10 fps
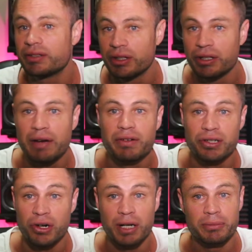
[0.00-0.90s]
So every
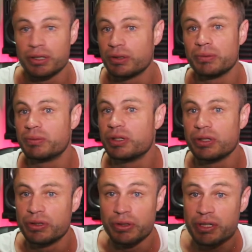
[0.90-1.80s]
time you
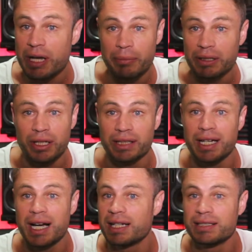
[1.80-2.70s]
do something like
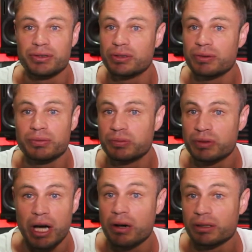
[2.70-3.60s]
that, it's all
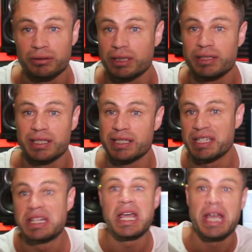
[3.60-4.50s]
going. It's
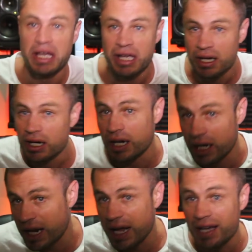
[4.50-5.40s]
in there. I
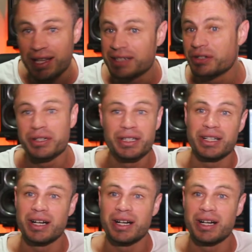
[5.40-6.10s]
don't know how they do it.